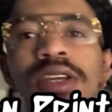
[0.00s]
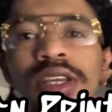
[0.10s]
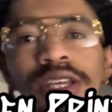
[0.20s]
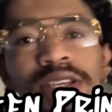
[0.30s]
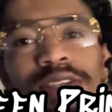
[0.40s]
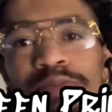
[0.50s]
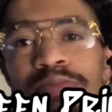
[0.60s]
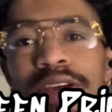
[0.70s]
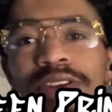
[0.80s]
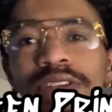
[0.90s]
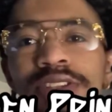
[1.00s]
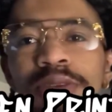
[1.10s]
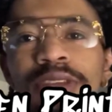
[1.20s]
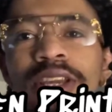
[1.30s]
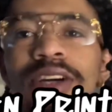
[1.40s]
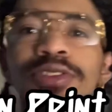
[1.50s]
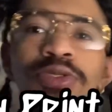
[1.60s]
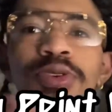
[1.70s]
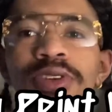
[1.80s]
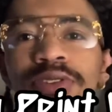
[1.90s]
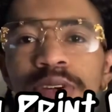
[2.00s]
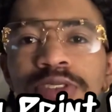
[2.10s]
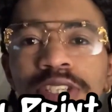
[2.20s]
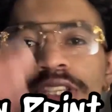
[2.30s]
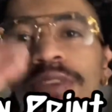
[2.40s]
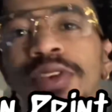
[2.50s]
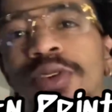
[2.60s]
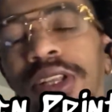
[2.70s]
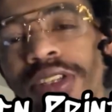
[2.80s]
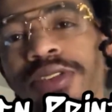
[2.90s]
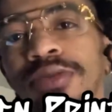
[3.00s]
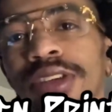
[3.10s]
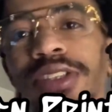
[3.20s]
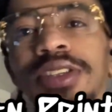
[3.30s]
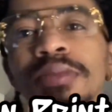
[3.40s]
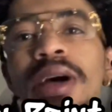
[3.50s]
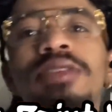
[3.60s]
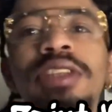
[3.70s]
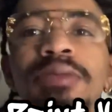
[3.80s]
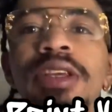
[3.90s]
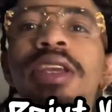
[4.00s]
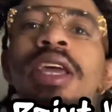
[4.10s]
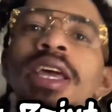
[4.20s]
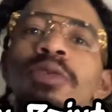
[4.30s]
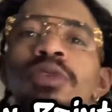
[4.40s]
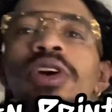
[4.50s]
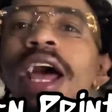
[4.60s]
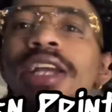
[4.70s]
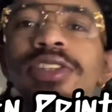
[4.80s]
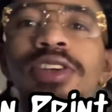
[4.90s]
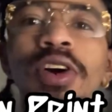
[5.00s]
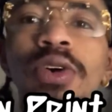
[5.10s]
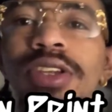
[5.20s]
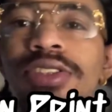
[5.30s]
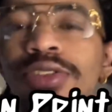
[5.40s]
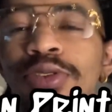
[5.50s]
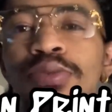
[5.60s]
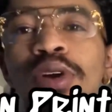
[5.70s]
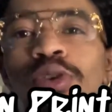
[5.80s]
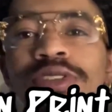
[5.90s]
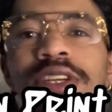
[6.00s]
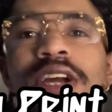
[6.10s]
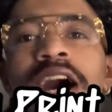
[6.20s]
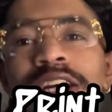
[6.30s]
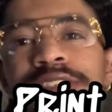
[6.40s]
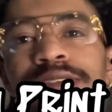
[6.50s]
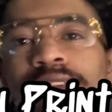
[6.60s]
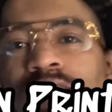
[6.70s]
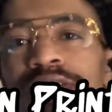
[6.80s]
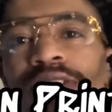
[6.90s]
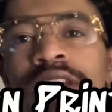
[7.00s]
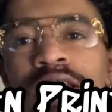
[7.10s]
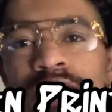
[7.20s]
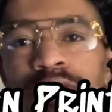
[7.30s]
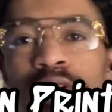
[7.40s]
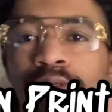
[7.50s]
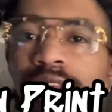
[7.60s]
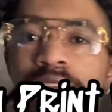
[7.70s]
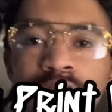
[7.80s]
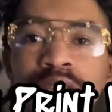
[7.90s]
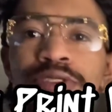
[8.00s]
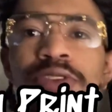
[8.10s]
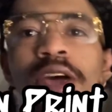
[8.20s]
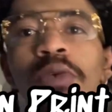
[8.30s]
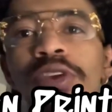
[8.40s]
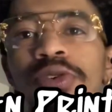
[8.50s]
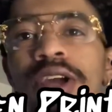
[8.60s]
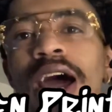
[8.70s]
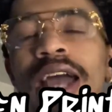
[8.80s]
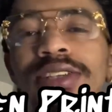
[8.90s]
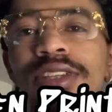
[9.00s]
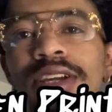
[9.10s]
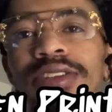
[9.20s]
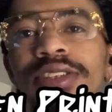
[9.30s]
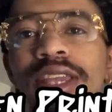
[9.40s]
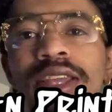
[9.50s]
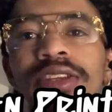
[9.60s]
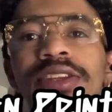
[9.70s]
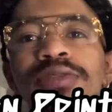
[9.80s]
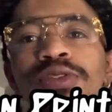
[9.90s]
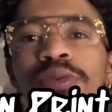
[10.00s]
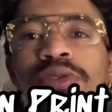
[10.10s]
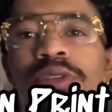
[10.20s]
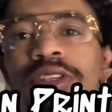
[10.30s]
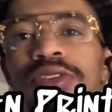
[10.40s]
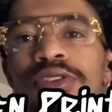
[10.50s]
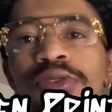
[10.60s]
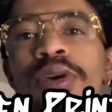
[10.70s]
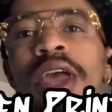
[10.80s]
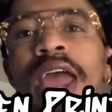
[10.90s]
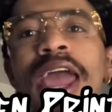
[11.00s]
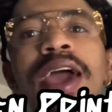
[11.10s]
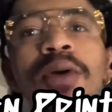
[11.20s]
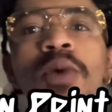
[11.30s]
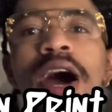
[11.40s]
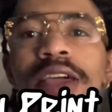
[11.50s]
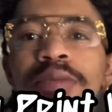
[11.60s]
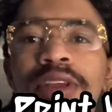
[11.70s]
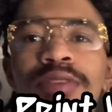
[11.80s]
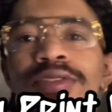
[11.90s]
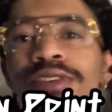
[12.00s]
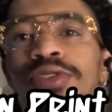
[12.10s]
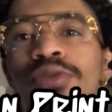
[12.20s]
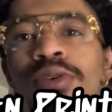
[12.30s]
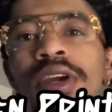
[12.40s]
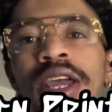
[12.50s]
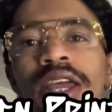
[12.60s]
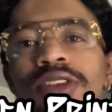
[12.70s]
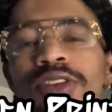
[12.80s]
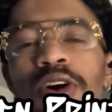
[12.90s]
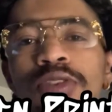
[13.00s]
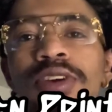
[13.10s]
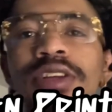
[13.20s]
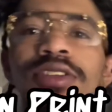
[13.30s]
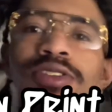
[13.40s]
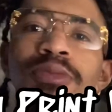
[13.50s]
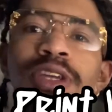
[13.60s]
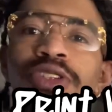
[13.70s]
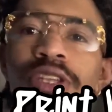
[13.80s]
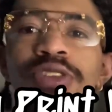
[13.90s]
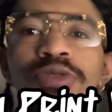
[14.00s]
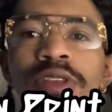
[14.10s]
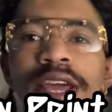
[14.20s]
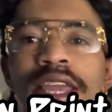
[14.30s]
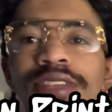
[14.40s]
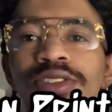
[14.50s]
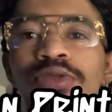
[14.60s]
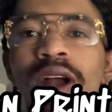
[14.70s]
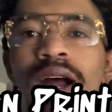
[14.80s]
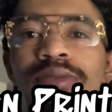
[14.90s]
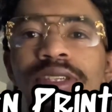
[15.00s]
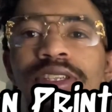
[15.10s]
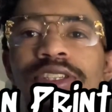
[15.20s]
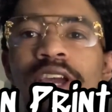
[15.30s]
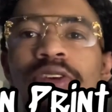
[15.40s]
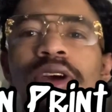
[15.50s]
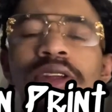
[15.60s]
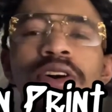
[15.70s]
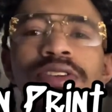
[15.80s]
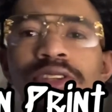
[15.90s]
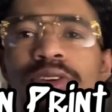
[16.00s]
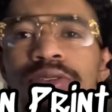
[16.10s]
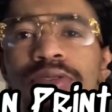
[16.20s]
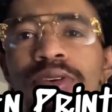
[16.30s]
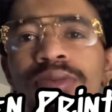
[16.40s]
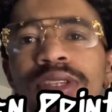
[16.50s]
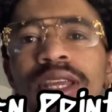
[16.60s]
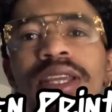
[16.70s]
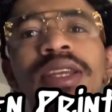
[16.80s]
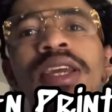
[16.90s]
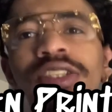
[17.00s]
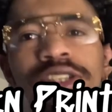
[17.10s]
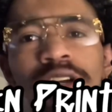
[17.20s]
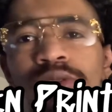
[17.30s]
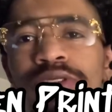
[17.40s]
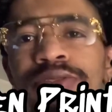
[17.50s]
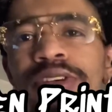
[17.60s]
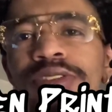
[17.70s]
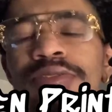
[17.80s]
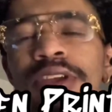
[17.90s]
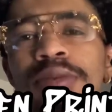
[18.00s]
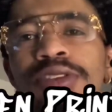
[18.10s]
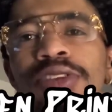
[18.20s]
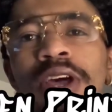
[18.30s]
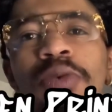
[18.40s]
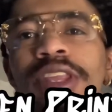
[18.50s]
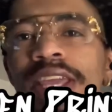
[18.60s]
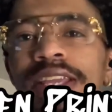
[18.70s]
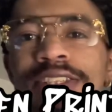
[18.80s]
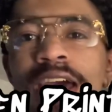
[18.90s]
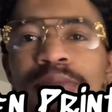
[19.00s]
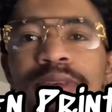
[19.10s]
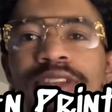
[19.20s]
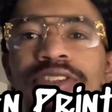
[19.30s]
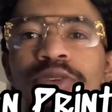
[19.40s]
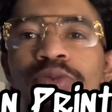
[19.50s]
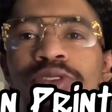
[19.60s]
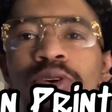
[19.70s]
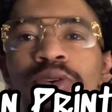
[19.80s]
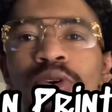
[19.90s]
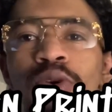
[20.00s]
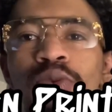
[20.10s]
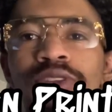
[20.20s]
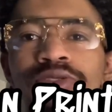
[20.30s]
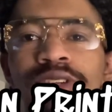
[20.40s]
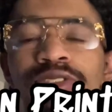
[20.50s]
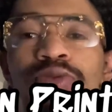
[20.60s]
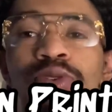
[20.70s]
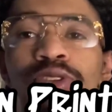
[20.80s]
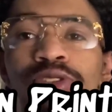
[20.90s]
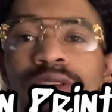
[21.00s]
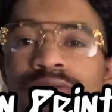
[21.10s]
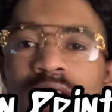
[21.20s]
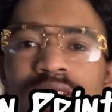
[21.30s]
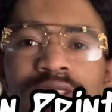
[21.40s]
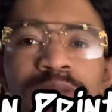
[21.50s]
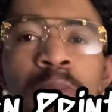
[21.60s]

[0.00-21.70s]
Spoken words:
is better than something else, or just giving you a list of reasons about something. We're going to actually go into the pros and cons of each thing, so that way you can actually understand the difference between the two and why it benefits you in the long run. So make sure that you like and subscribe to the channel, and also share it with your friends and family, so that way they can tap in, see what's going on with Dreams of Rulers Street Fashion